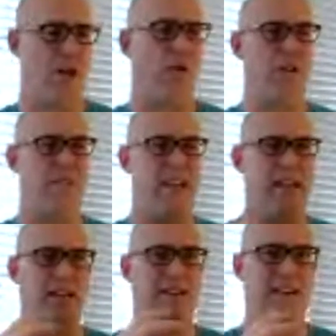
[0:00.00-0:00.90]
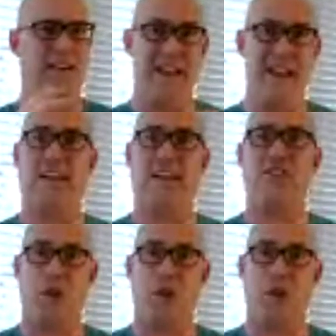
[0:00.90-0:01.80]
Not only did they
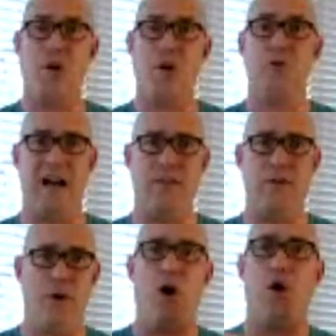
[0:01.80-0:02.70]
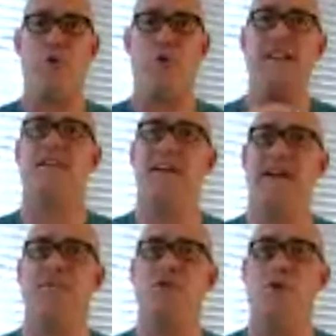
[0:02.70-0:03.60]
connect closer together, they're all reading the
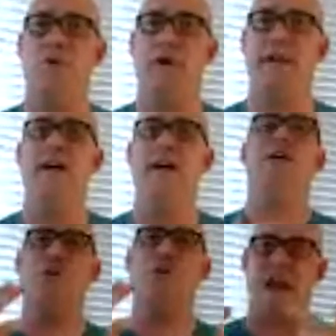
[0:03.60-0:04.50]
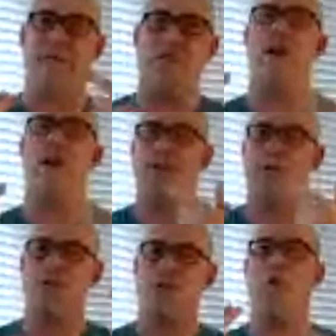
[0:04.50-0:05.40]
same story. So they have a
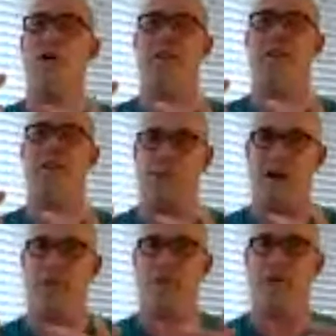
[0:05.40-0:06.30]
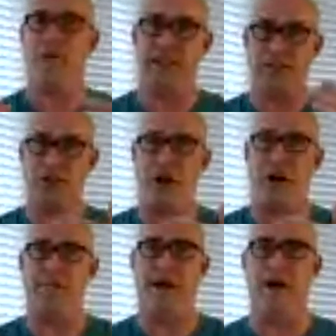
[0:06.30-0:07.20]
shared story they can reference and they can
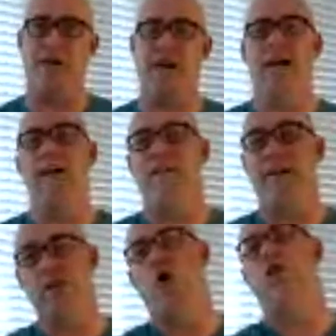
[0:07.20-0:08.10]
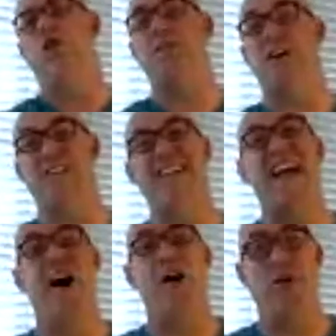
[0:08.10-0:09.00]
talk about. They can hold themselves
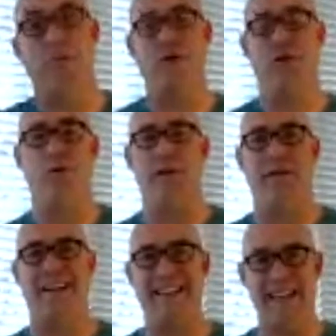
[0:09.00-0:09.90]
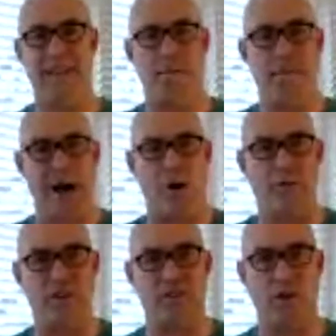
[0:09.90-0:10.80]
accountable to it. Again, the
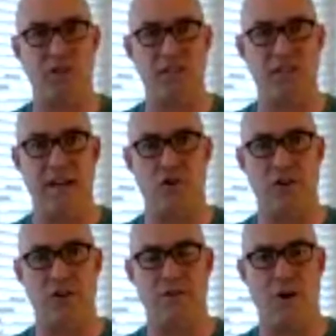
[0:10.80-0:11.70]
power of association.